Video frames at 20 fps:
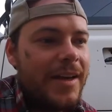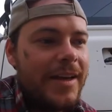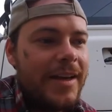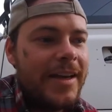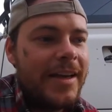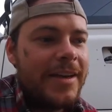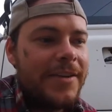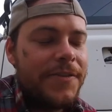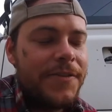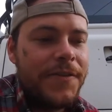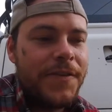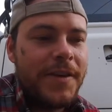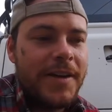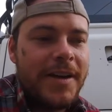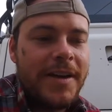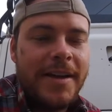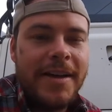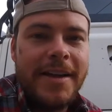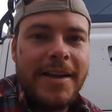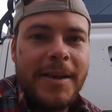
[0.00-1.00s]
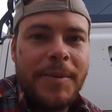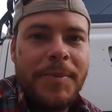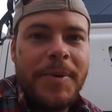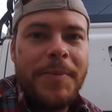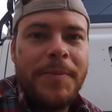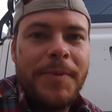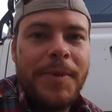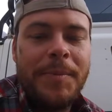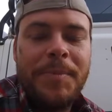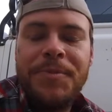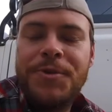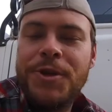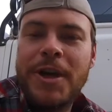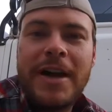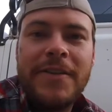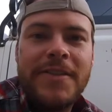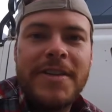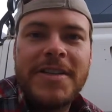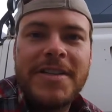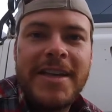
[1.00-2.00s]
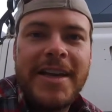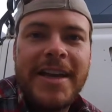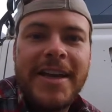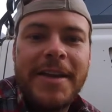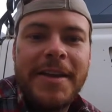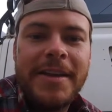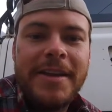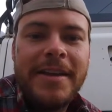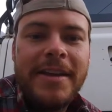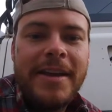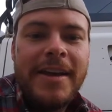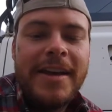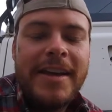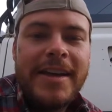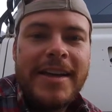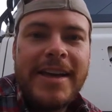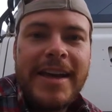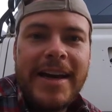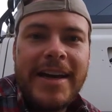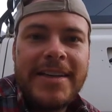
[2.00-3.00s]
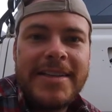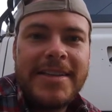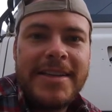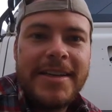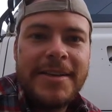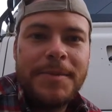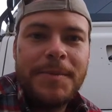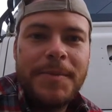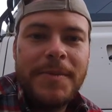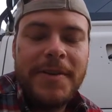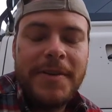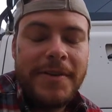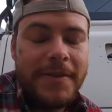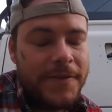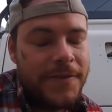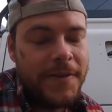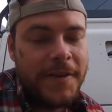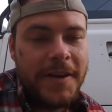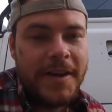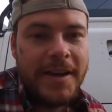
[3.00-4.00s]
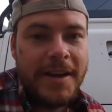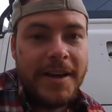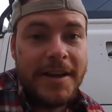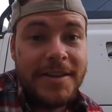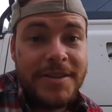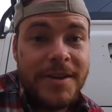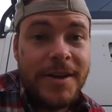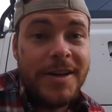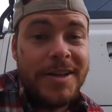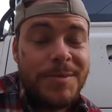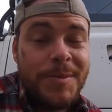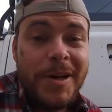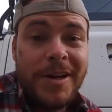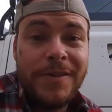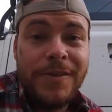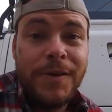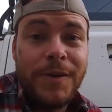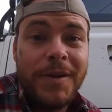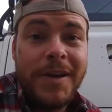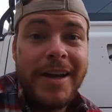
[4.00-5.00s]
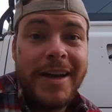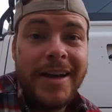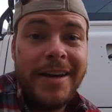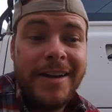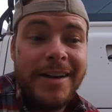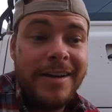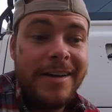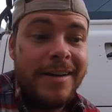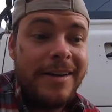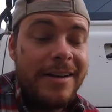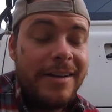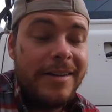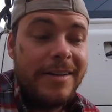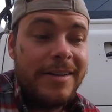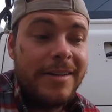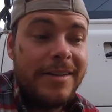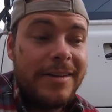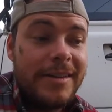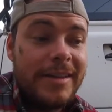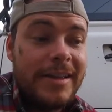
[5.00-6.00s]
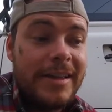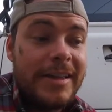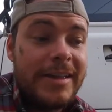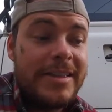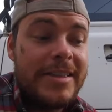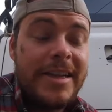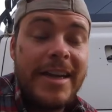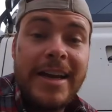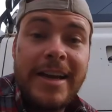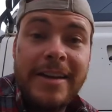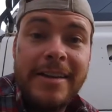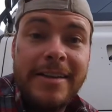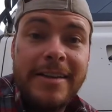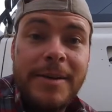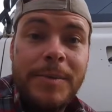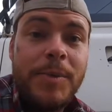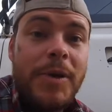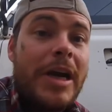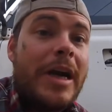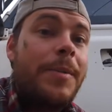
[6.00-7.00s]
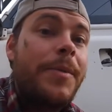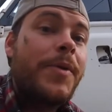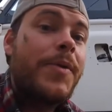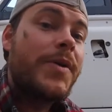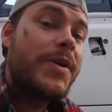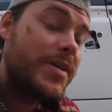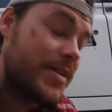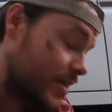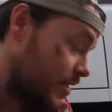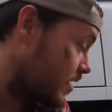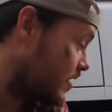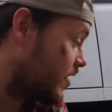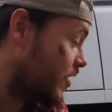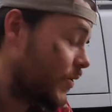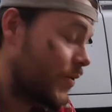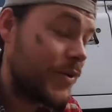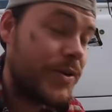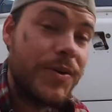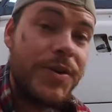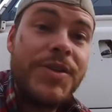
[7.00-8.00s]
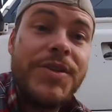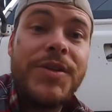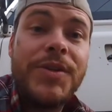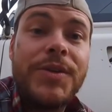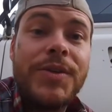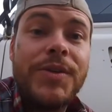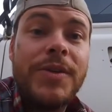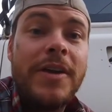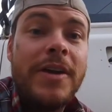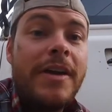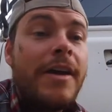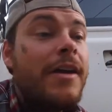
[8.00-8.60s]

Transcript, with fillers: if uh, the, the driver's side gasket for the exhaust manifold hadn't leaked yet. Probably was going too soon.